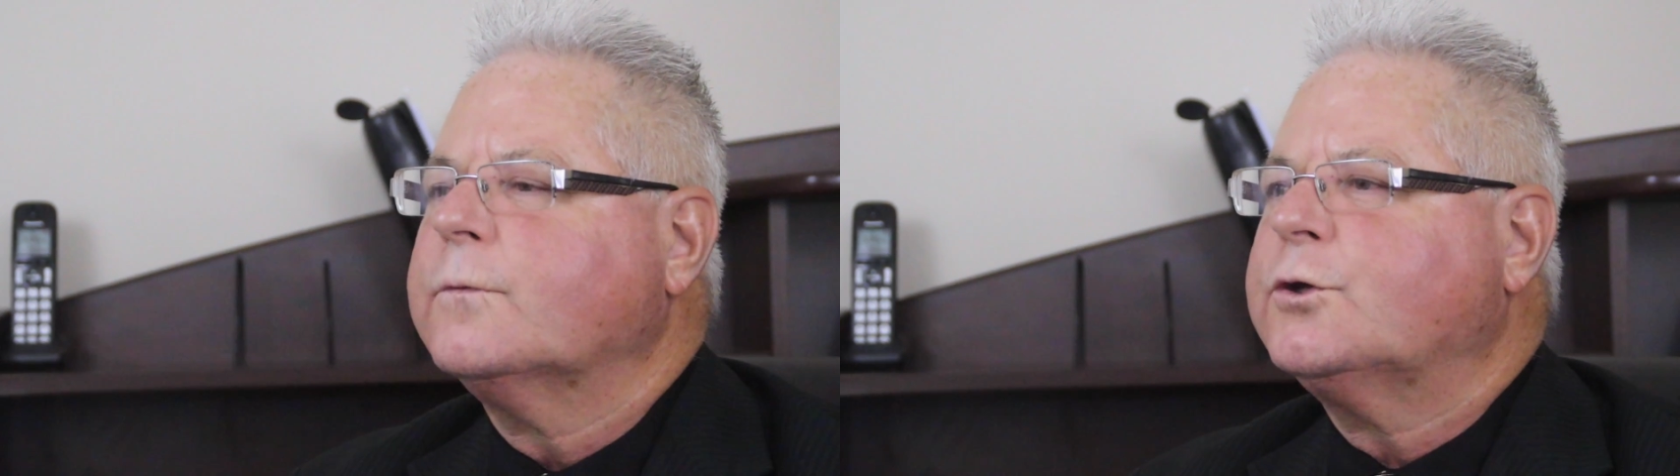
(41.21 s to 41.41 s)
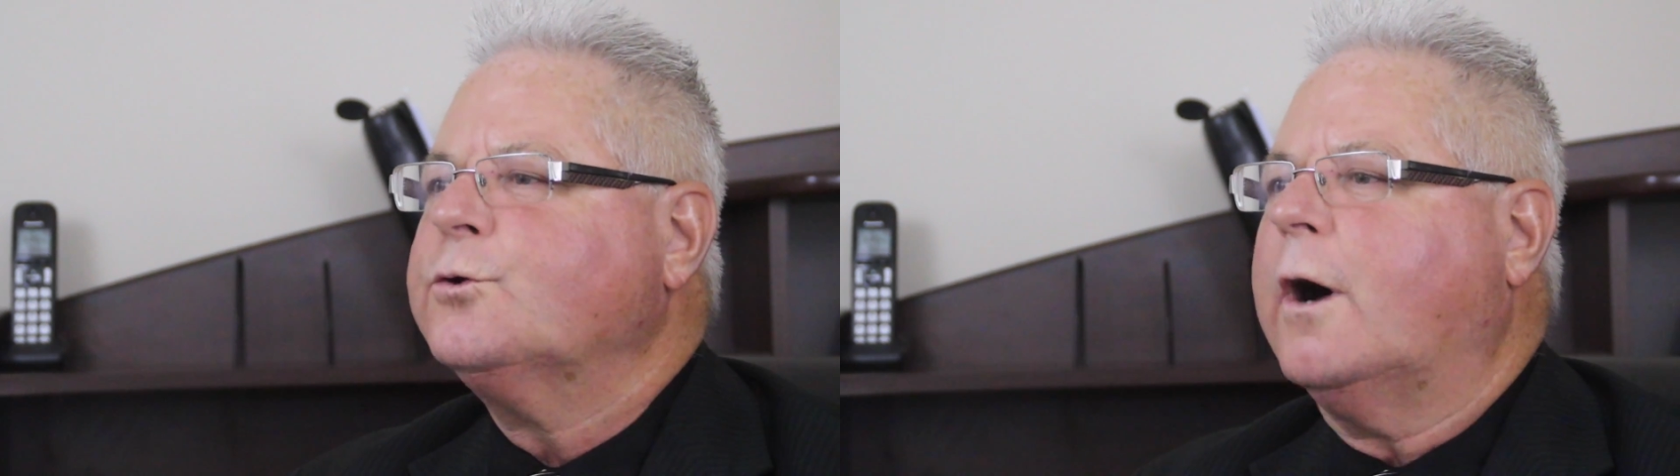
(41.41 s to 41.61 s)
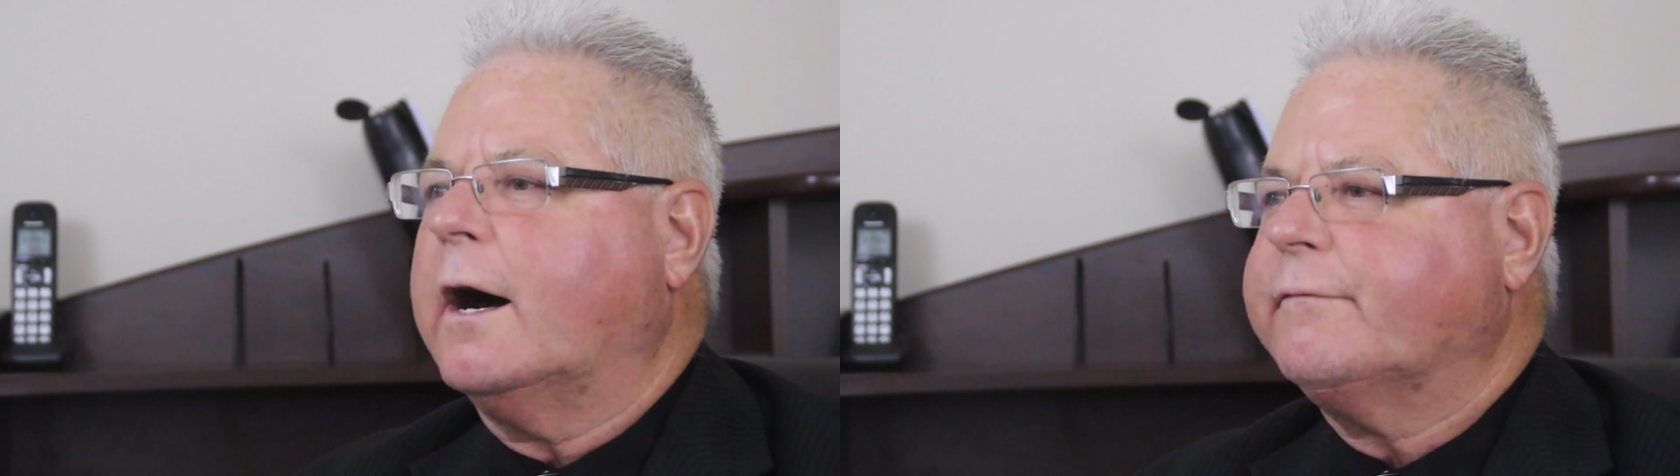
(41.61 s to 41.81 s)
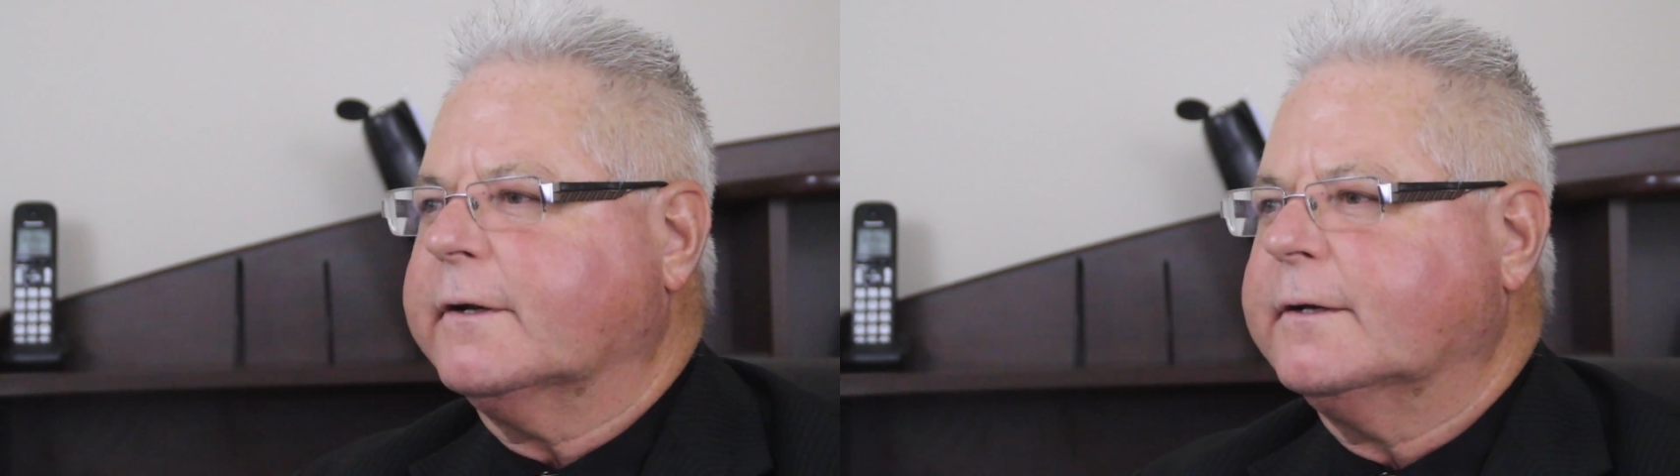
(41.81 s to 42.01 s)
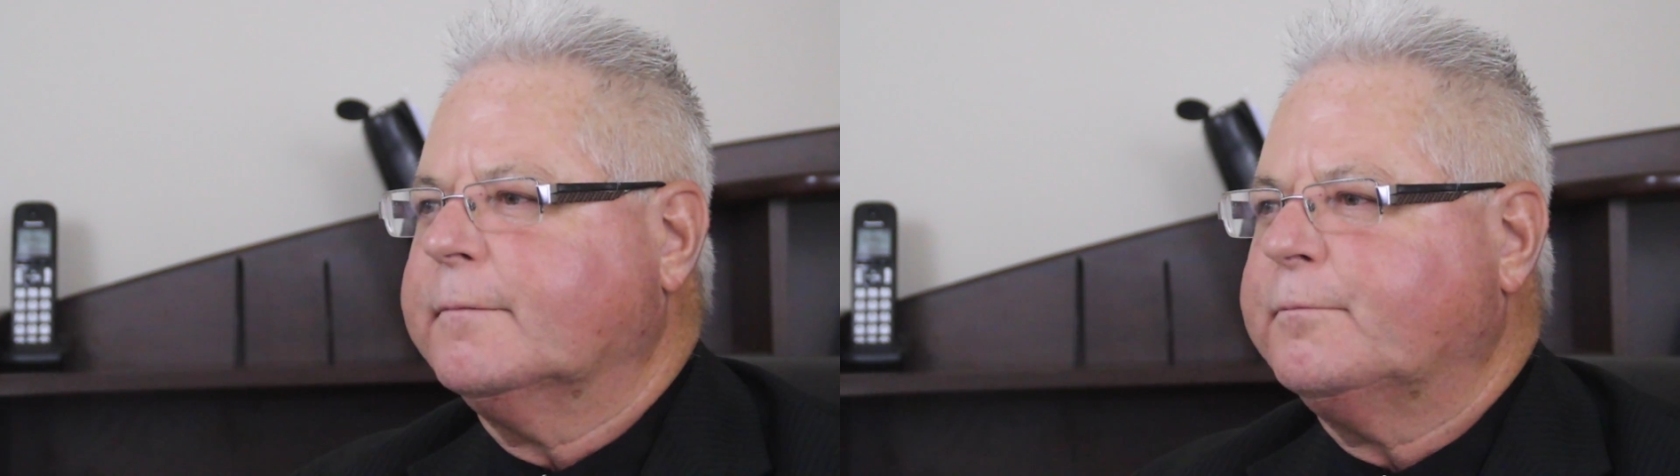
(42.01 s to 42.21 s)
Too
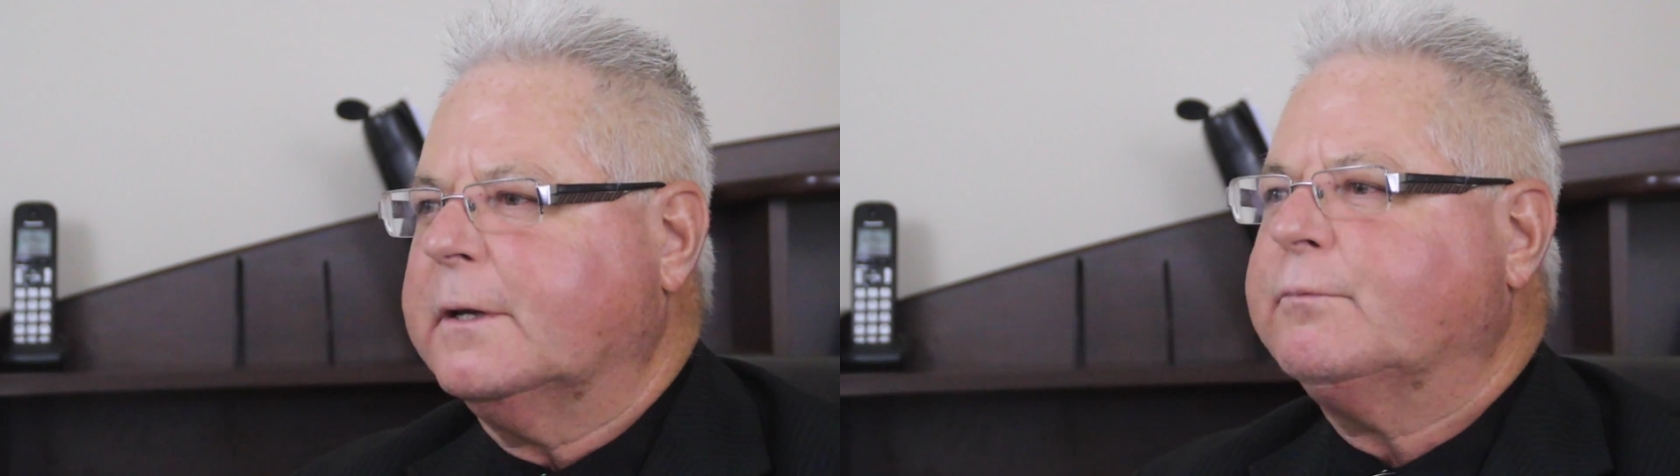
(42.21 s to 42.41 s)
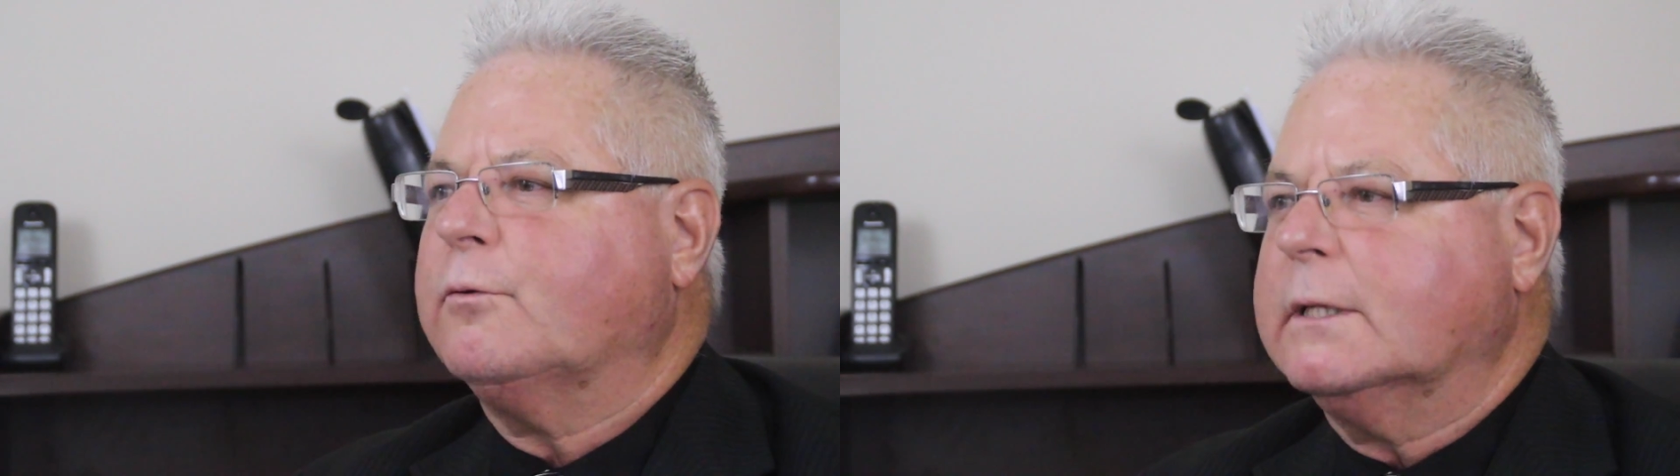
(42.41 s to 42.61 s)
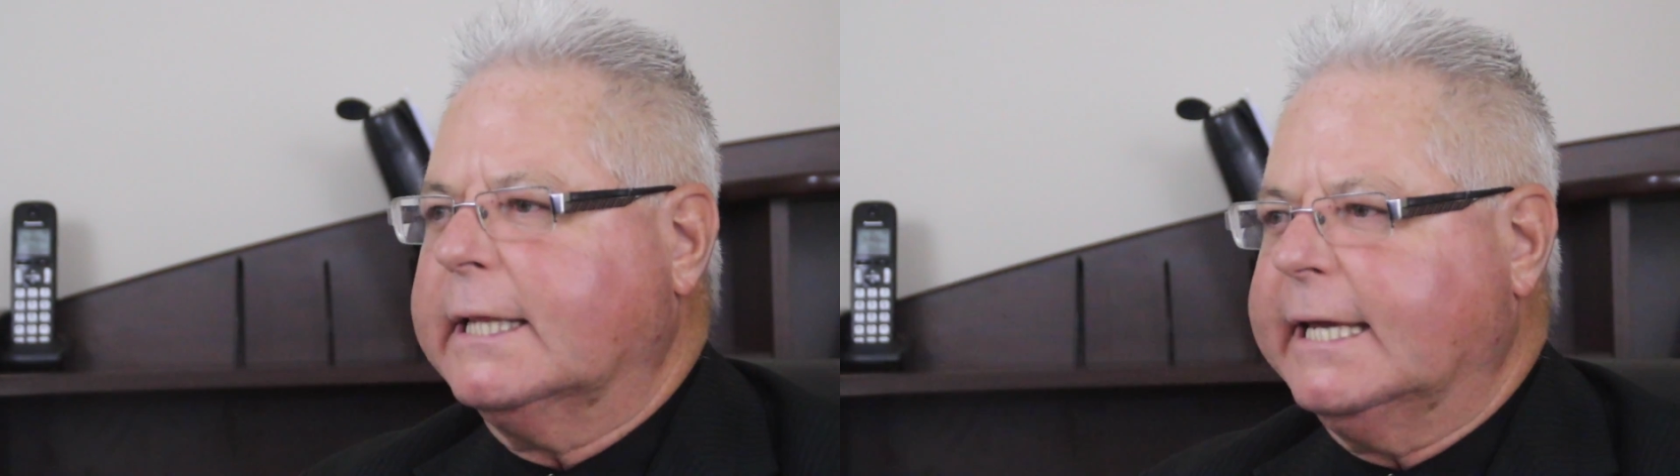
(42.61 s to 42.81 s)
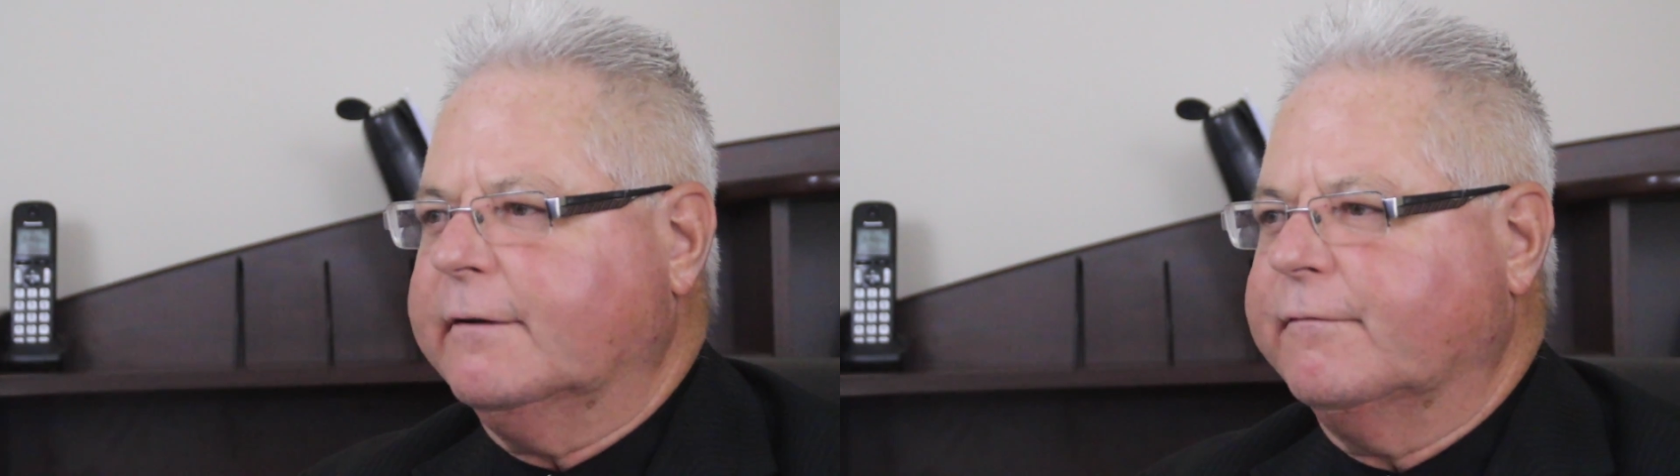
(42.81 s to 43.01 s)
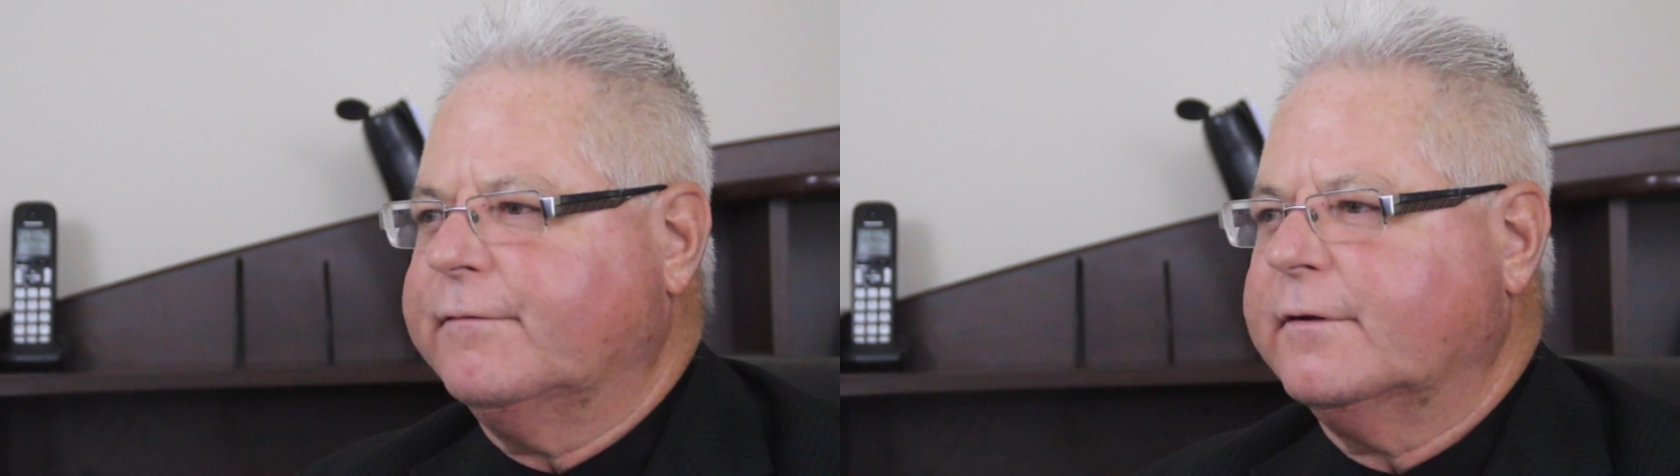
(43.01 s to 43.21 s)
often, people
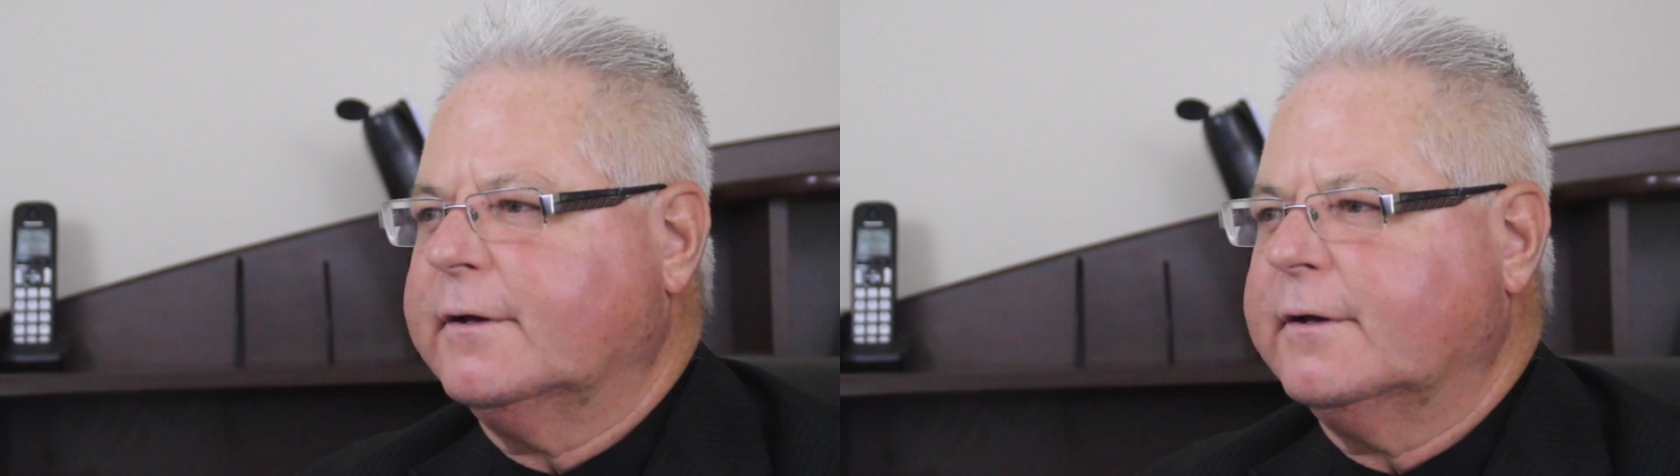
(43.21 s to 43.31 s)
believe